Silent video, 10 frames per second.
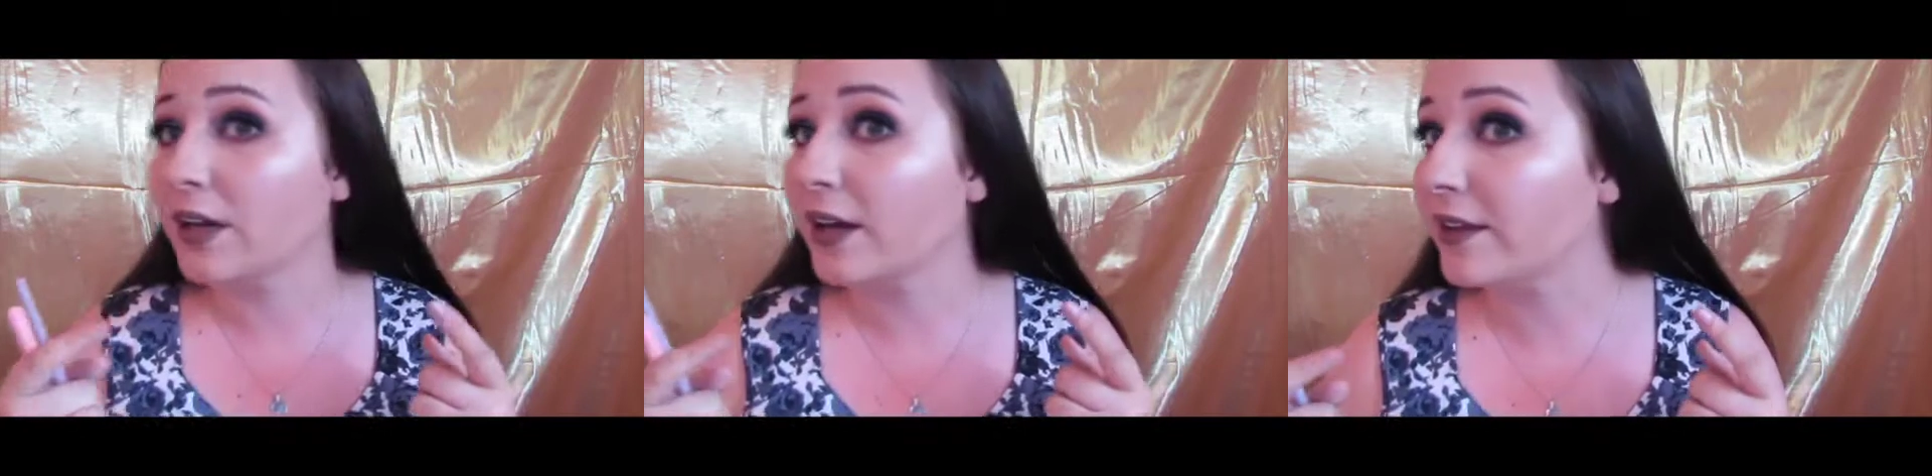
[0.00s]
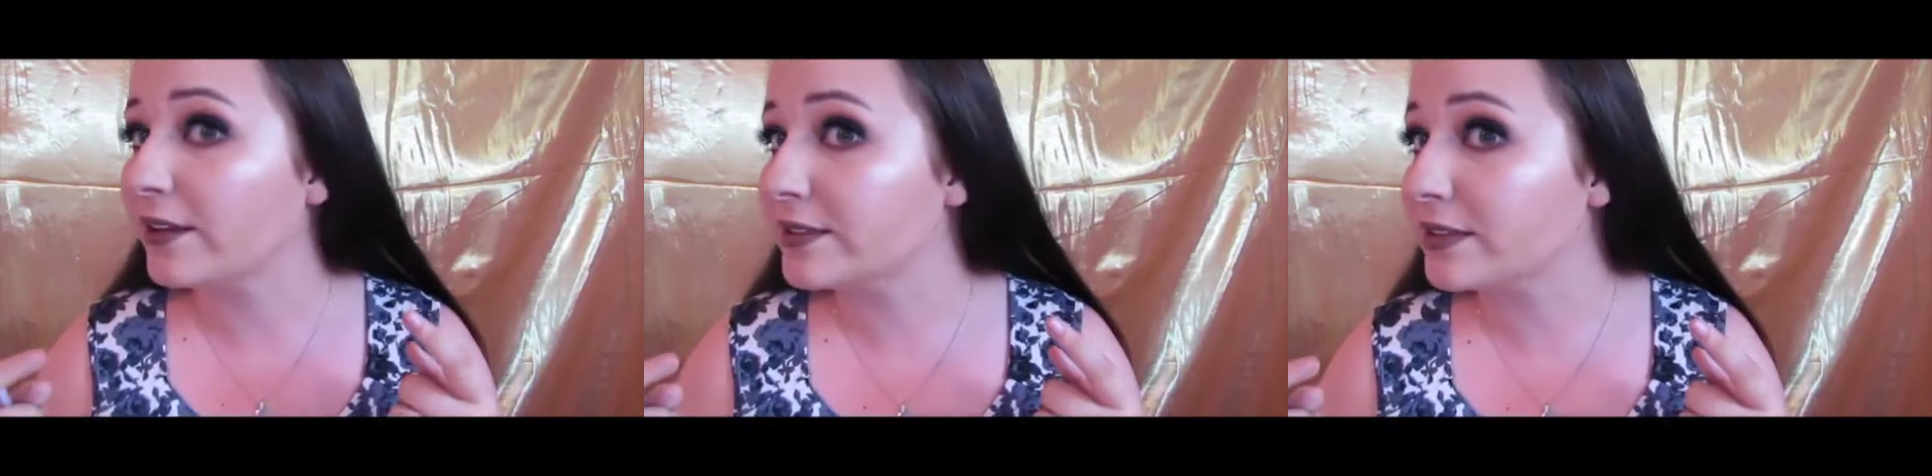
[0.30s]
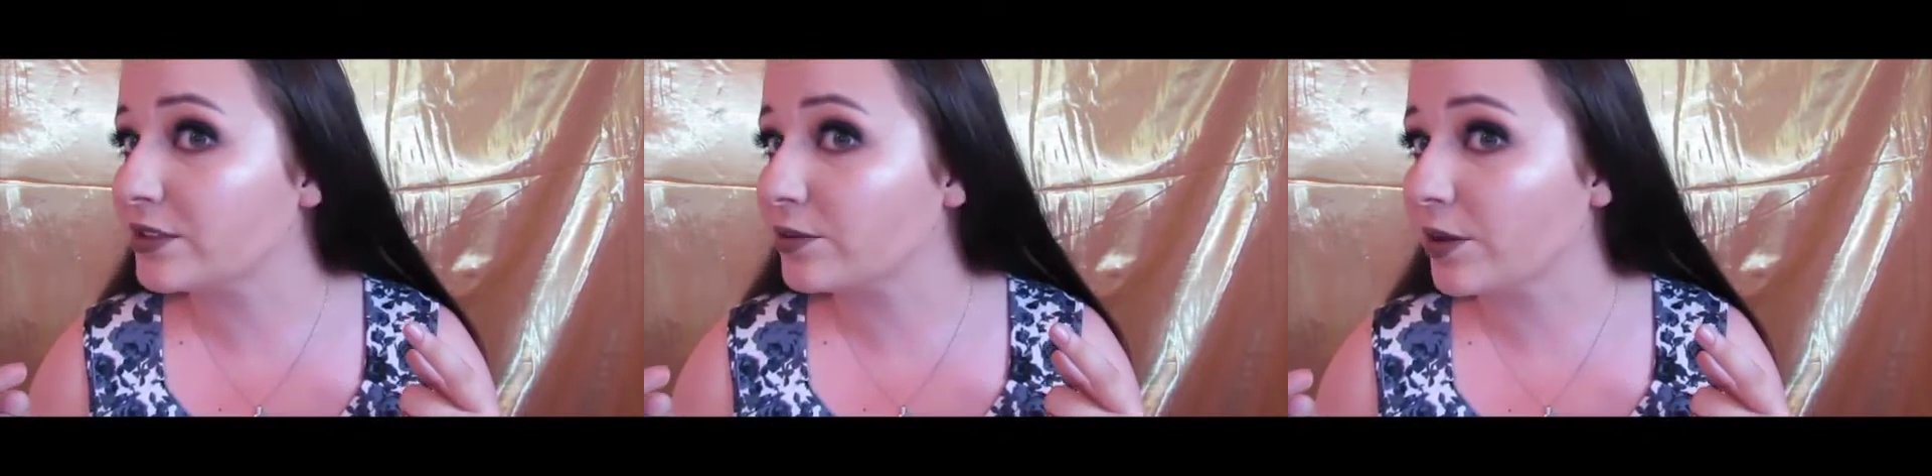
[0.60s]
and this
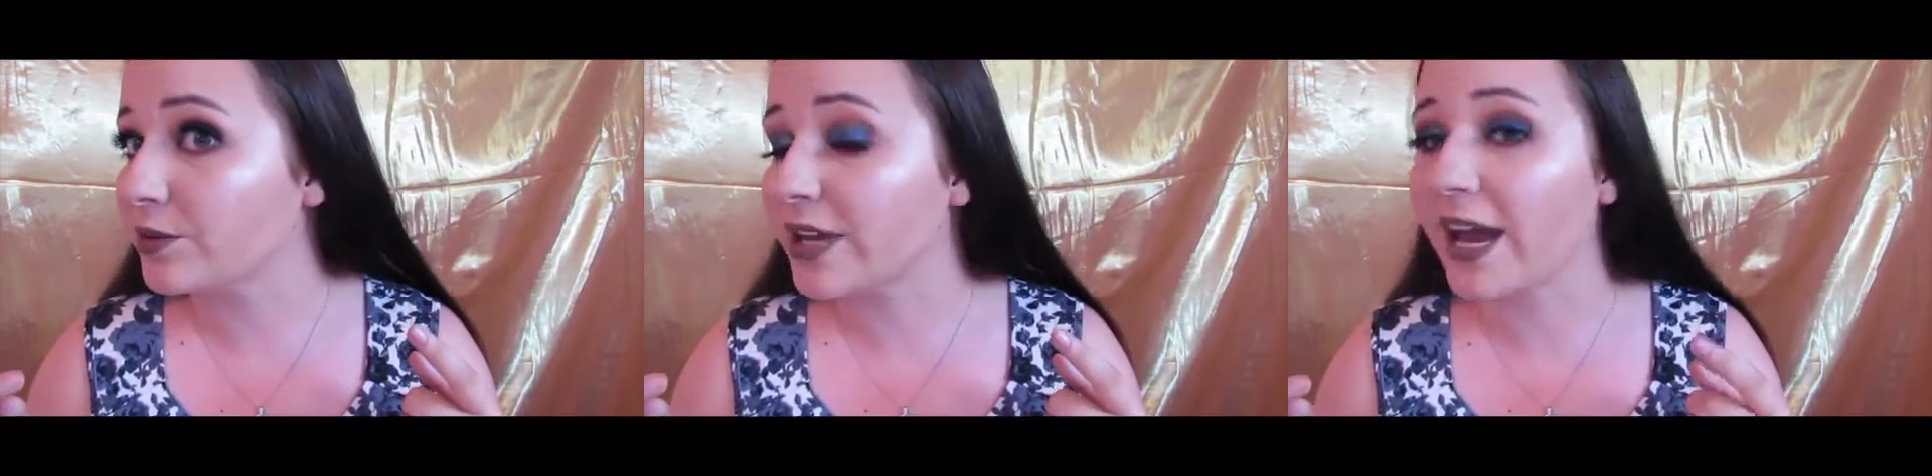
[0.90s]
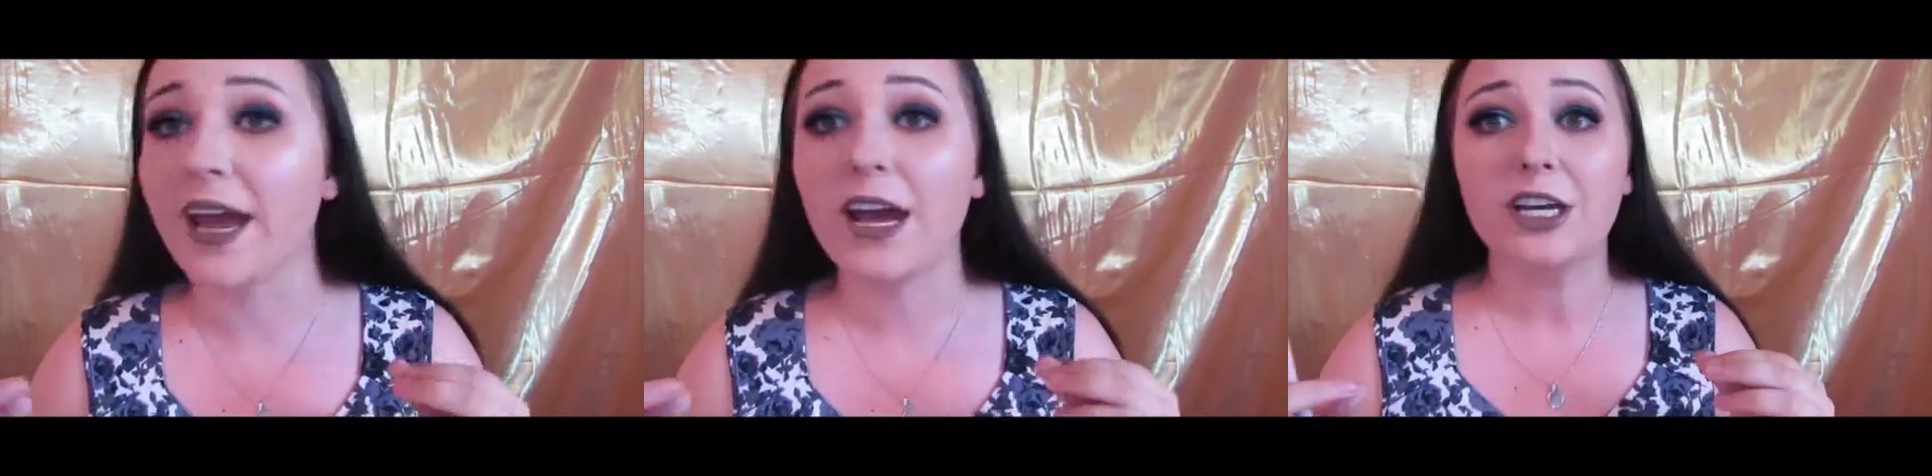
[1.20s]
is the rosé.